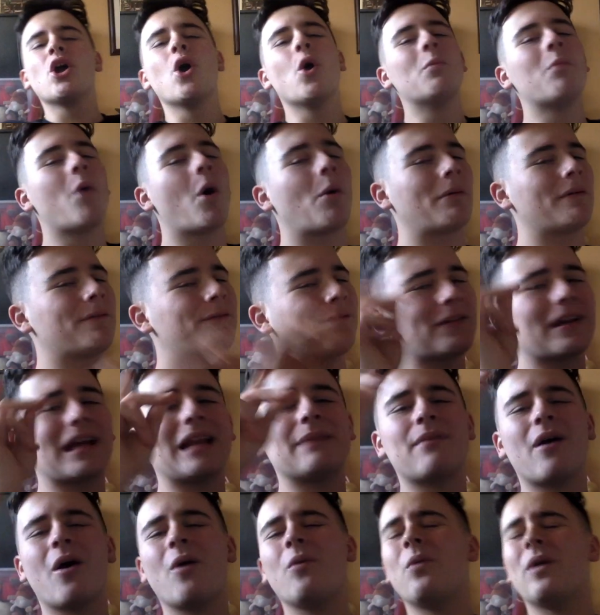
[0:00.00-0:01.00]
two more.
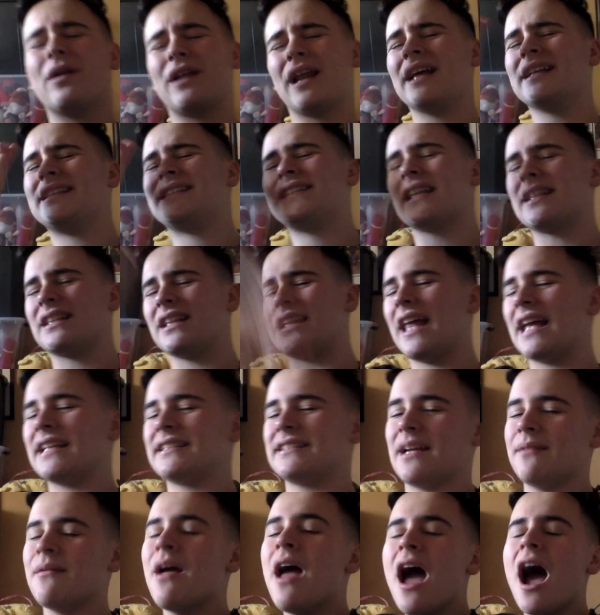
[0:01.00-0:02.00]
Forget about what I said the
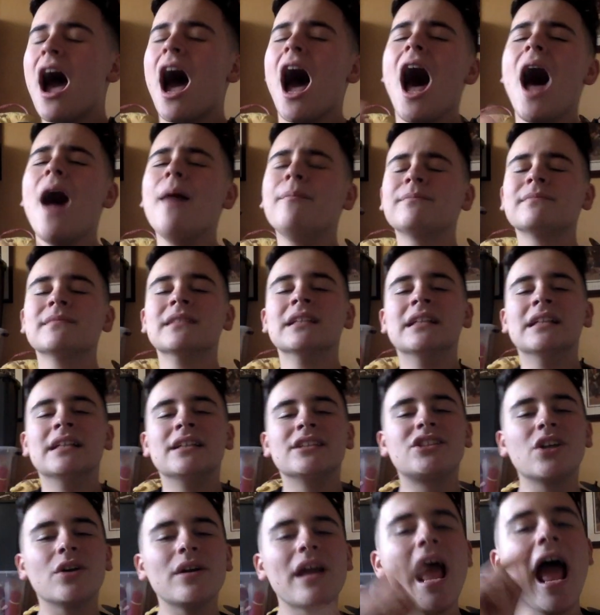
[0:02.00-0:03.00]
last time. Um,
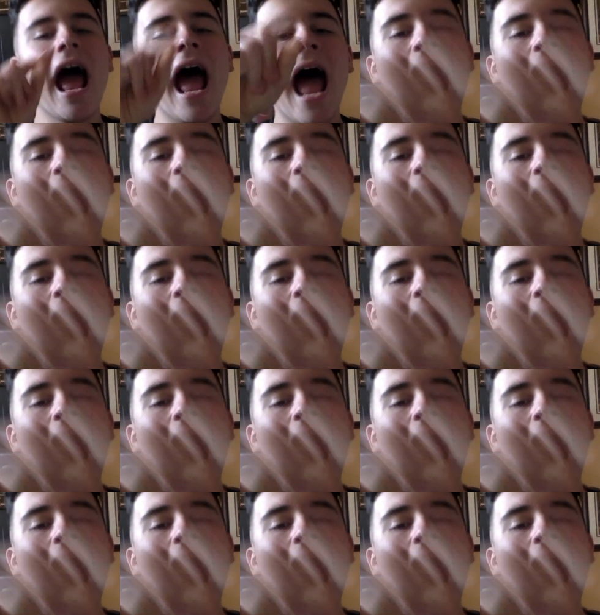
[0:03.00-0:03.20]
so yeah,